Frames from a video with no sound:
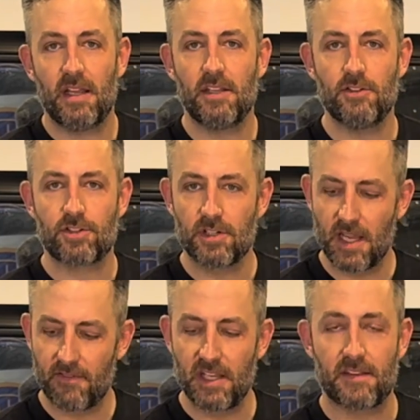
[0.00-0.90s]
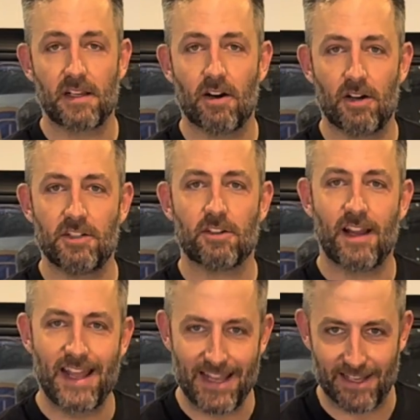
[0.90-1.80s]
you shouldn't have anything on your
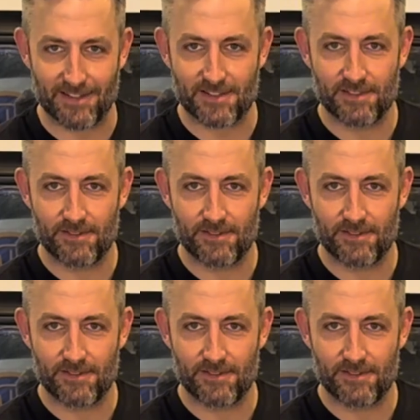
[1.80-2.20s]
hands.